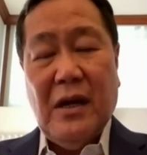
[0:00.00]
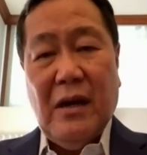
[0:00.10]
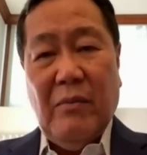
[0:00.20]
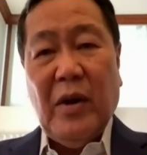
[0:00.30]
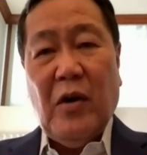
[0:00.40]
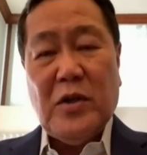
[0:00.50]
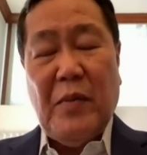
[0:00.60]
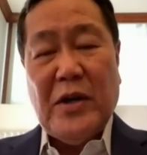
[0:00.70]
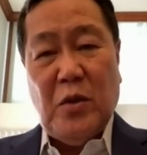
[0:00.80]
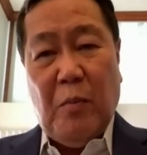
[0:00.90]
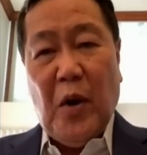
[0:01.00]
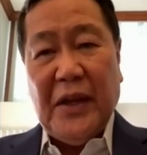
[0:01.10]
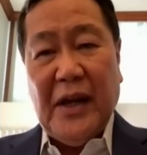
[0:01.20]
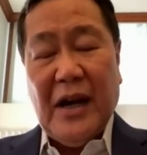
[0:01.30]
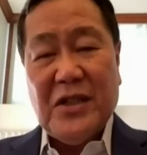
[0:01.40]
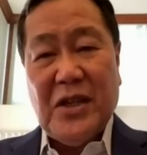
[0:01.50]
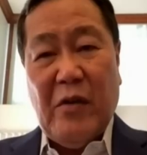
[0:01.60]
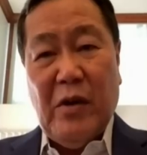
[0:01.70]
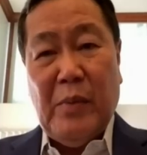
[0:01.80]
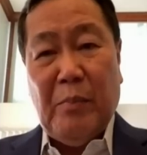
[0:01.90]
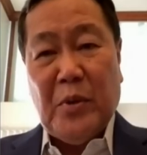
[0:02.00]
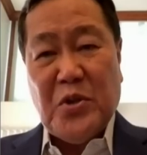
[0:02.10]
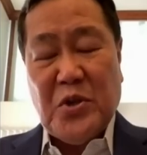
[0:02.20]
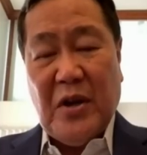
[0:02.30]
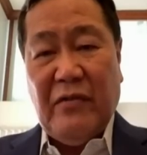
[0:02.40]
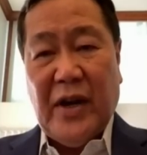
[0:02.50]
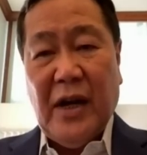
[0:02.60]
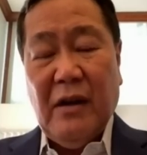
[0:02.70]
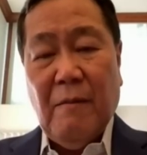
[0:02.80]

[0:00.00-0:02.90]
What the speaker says: because by supporting us, they will be preserving